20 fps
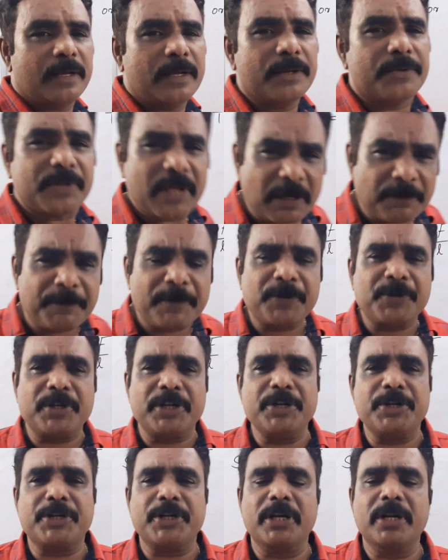Surface
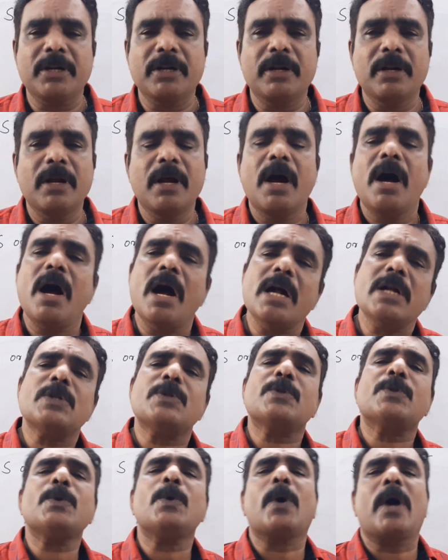tension
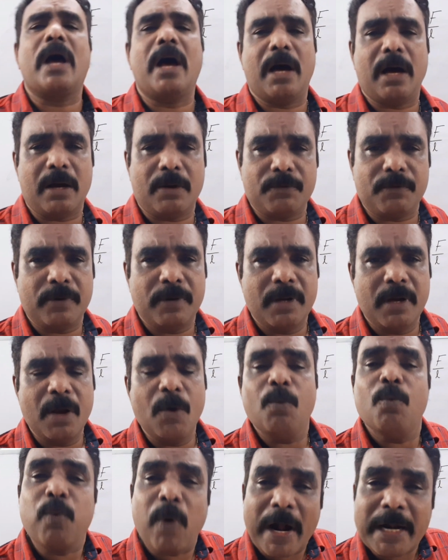also have
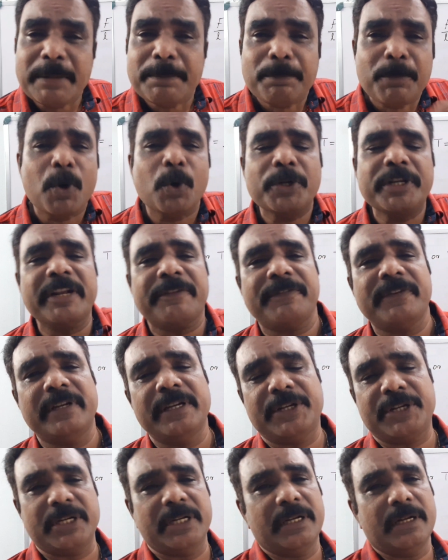one more
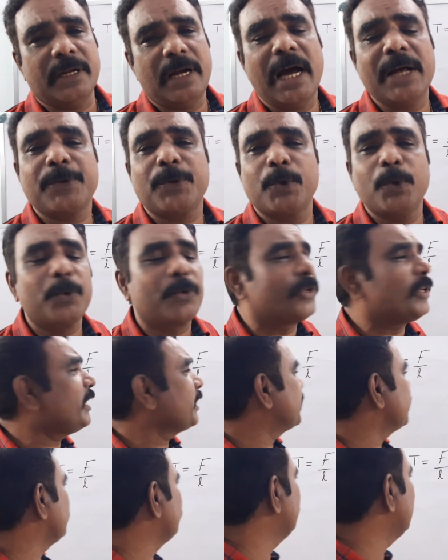definition
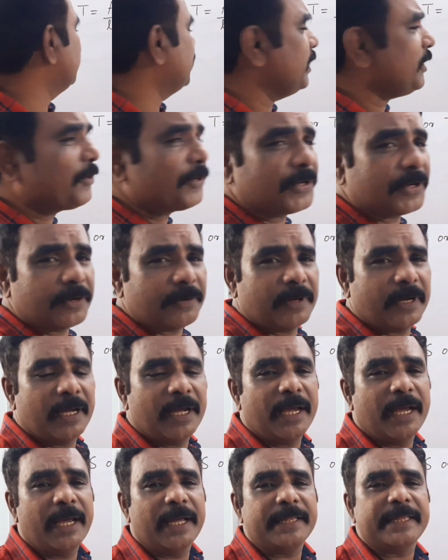associated with it,
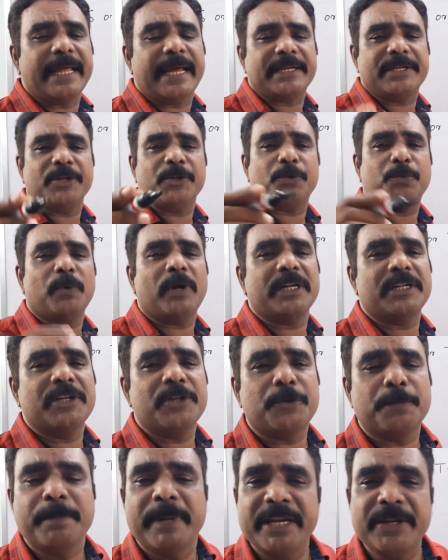that is what
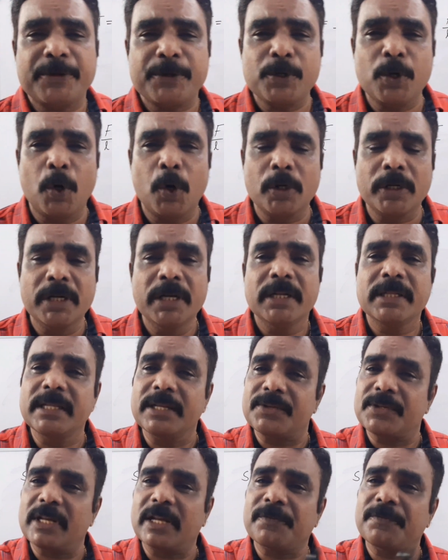is based on the
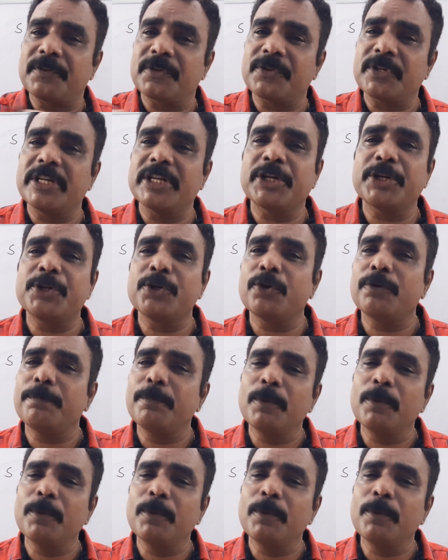surface energy of